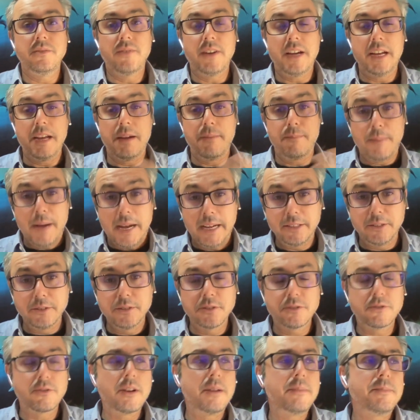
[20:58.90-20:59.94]
via
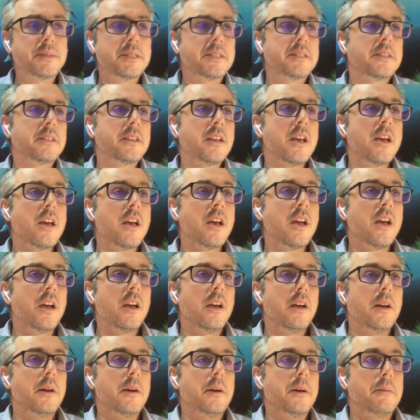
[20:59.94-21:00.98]
Python scripts,
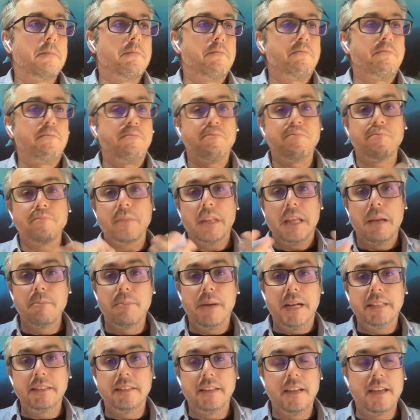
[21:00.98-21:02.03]

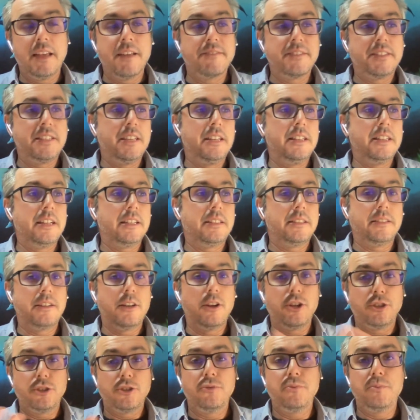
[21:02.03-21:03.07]
but I have seen that a
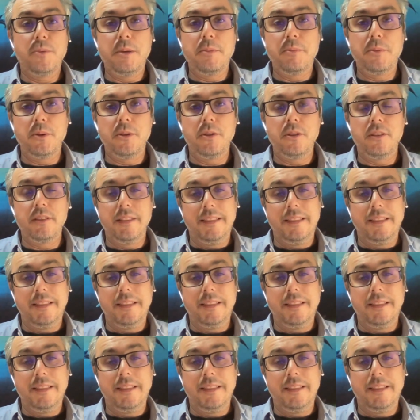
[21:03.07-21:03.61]
lot of people